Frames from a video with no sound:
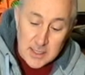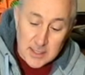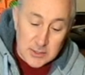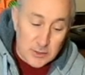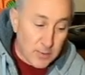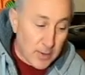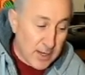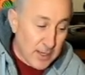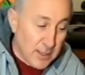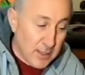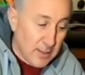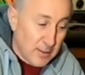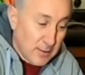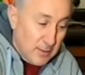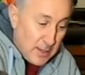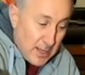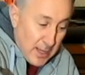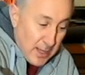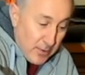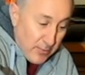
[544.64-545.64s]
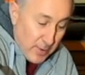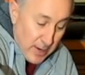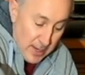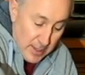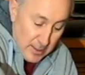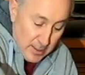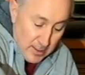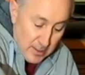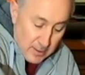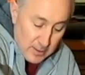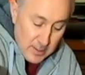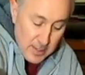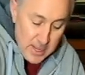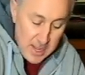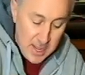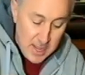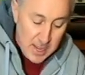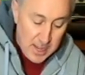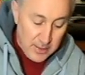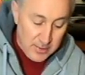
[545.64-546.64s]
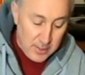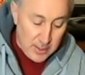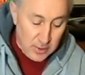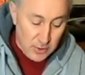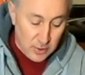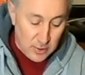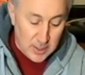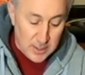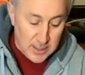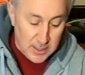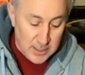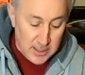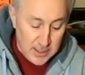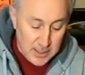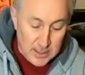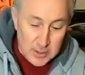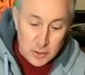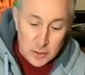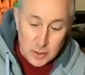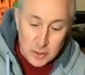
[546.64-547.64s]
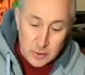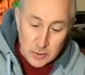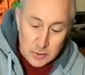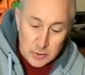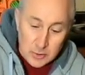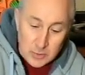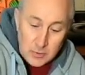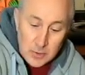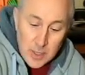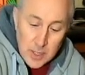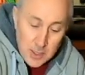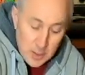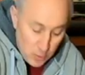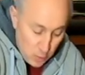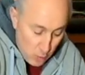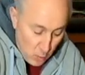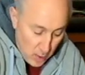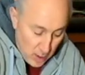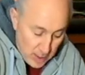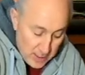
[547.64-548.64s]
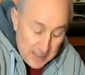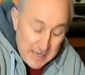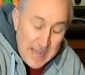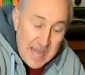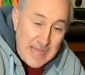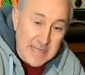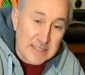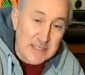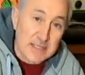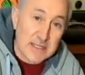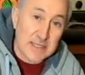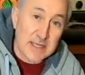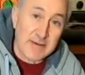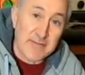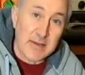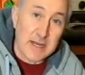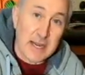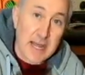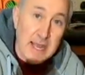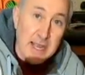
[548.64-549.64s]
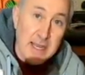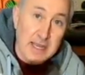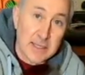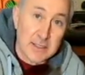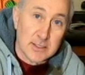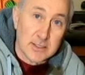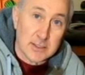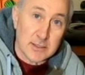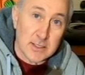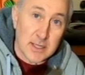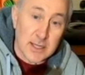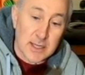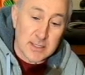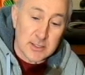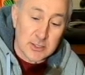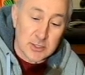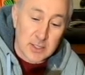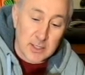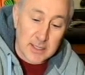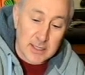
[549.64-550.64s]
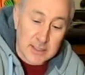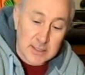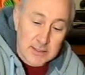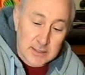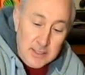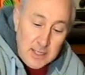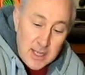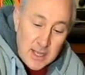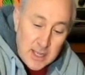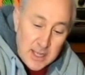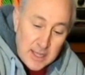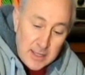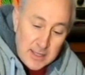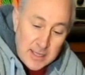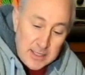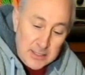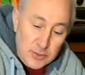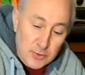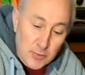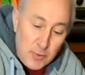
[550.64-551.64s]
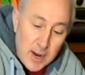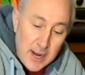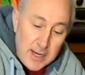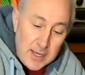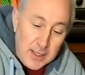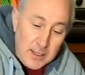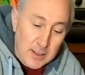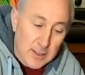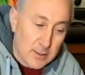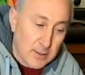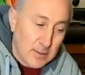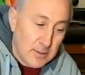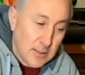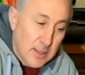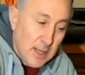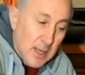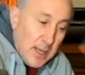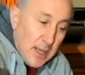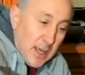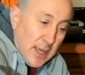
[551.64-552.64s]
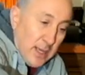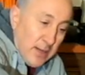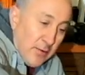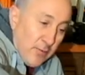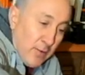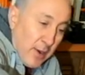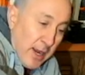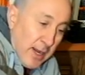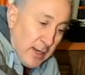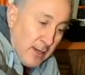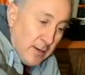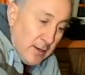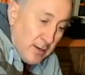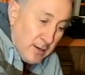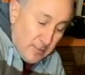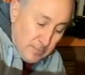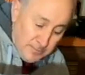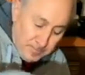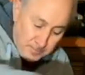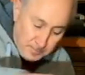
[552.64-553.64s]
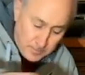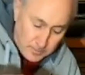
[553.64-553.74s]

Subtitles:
That's right here and right here. And then you're going to need 2 1 7/8 inch lengths, and that's right here and right here.